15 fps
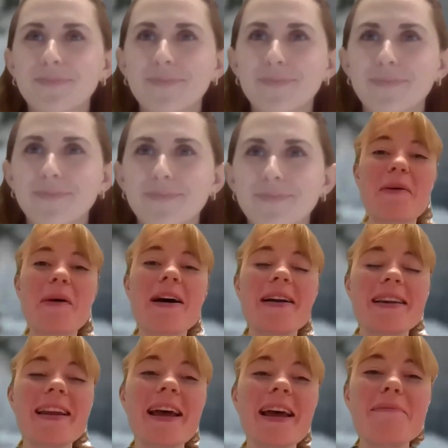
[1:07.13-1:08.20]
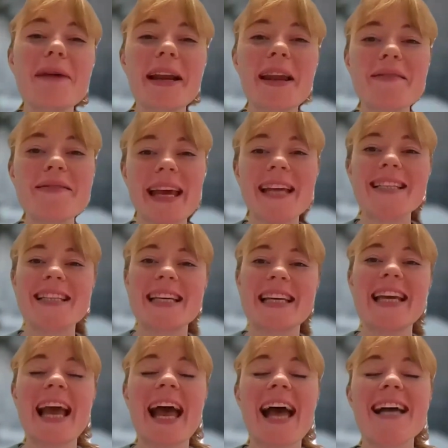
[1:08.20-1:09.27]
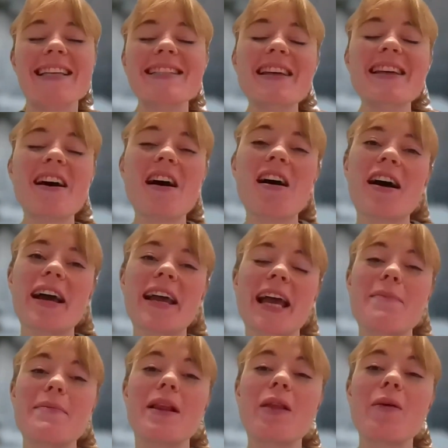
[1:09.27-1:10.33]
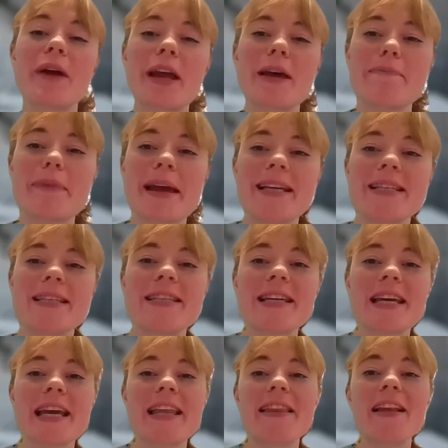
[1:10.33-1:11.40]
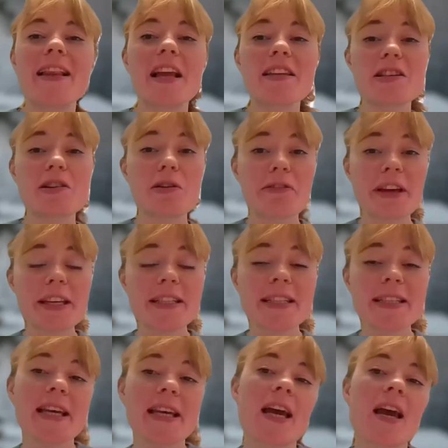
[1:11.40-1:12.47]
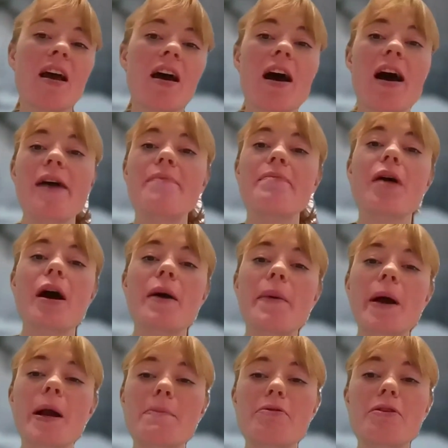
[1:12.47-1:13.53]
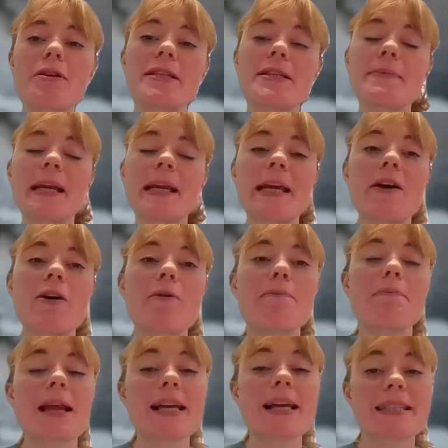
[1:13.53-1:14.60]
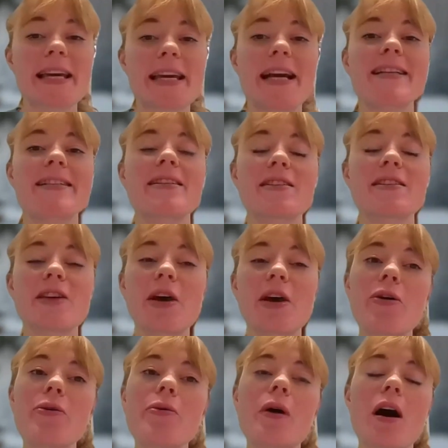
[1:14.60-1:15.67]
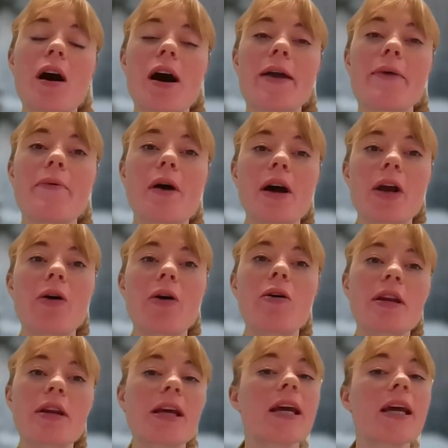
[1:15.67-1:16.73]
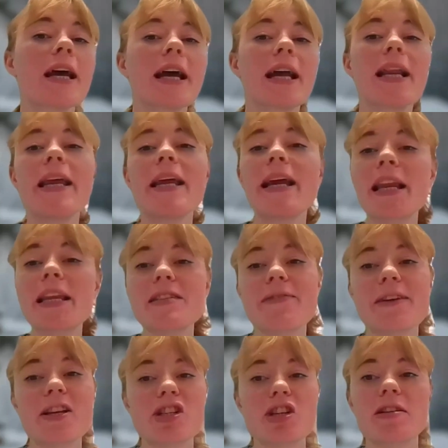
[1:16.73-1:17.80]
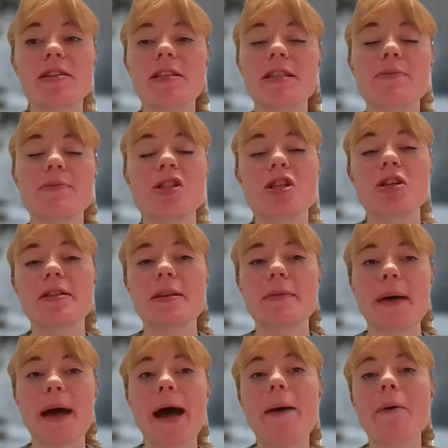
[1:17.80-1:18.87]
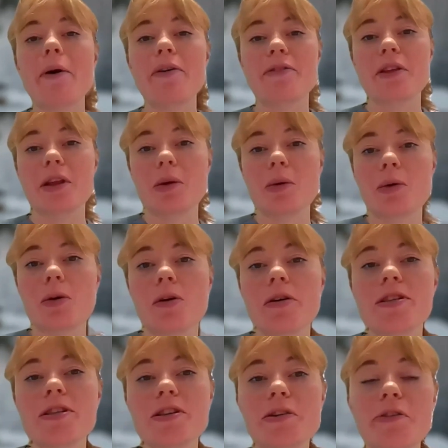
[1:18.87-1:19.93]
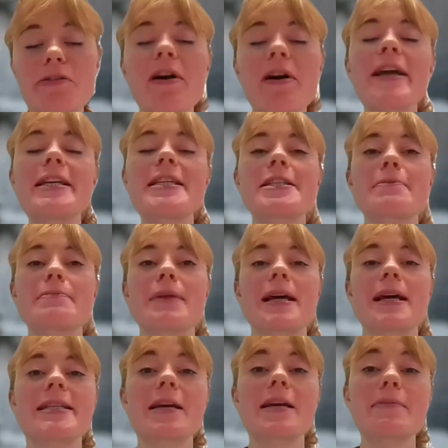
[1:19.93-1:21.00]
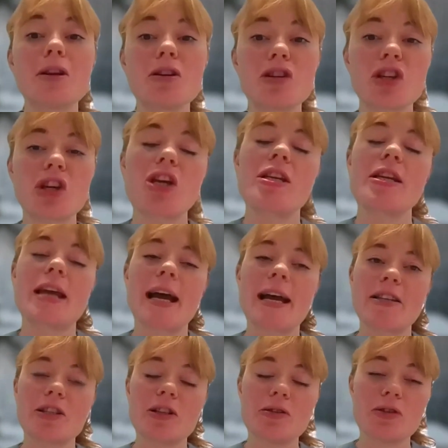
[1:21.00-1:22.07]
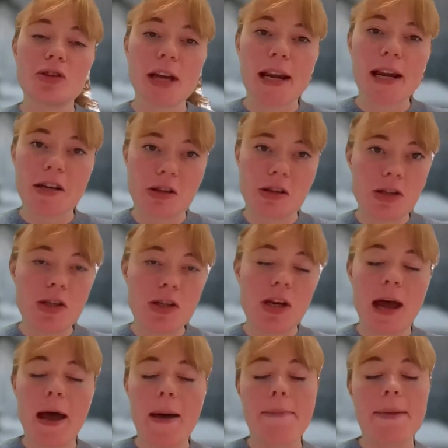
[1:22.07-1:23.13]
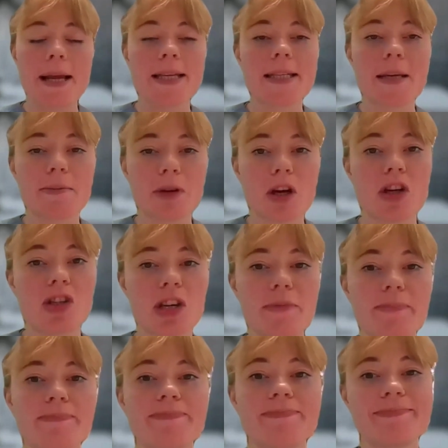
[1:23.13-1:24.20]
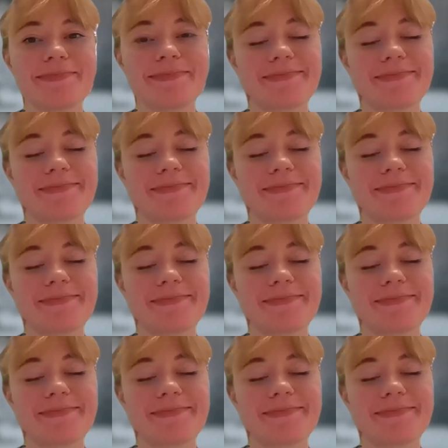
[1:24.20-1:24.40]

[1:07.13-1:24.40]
Hello everyone, my name is Katie and I am a lawyer based in the London office. I work principally on plastics, so I work on legal interventions which use the power of the law to fight plastic pollution and to challenge plastic production.